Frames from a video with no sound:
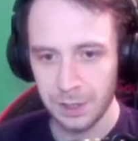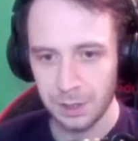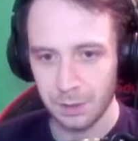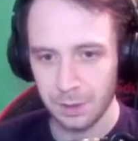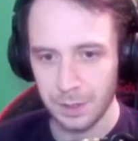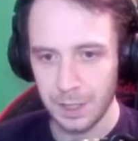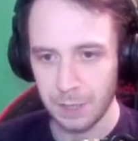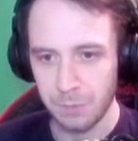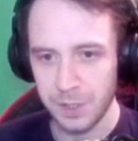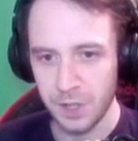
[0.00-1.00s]
Red
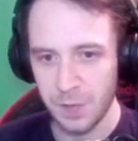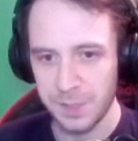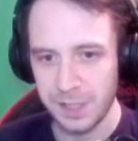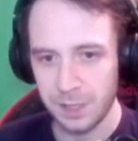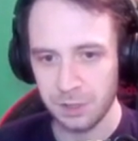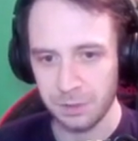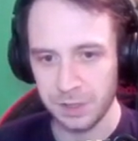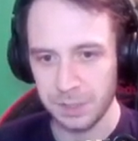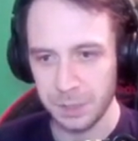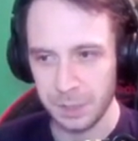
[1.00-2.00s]
orb is our currency. We're going
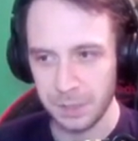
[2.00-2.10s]
to be using